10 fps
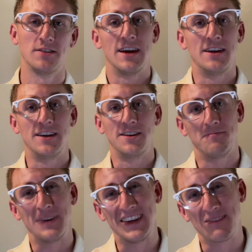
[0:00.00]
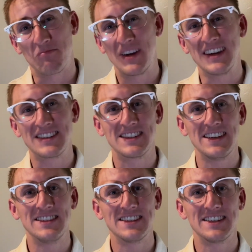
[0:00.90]
It being peak
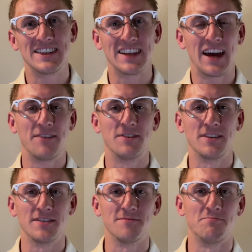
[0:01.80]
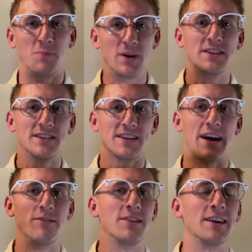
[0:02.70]
season and having booked
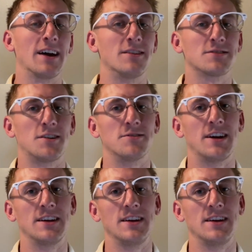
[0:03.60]
everything else already,